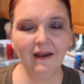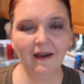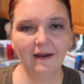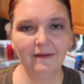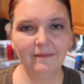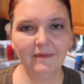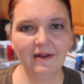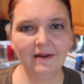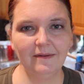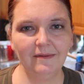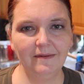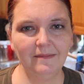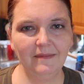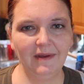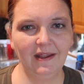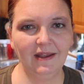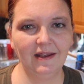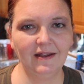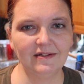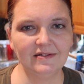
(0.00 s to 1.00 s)
I'm going to be
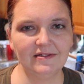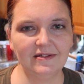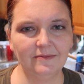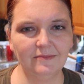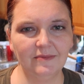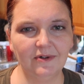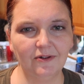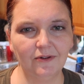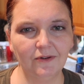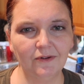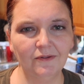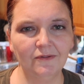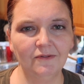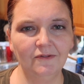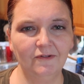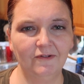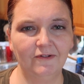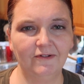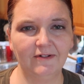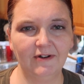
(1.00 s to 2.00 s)
making some
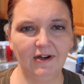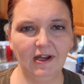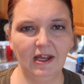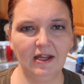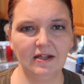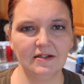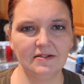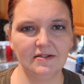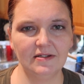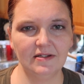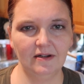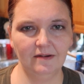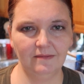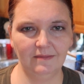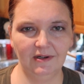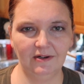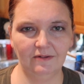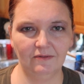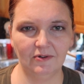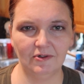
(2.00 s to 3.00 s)
gluten-free
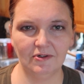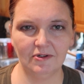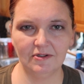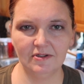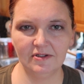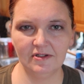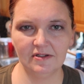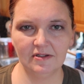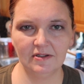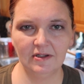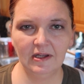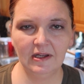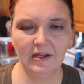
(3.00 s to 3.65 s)
cinnamon rolls,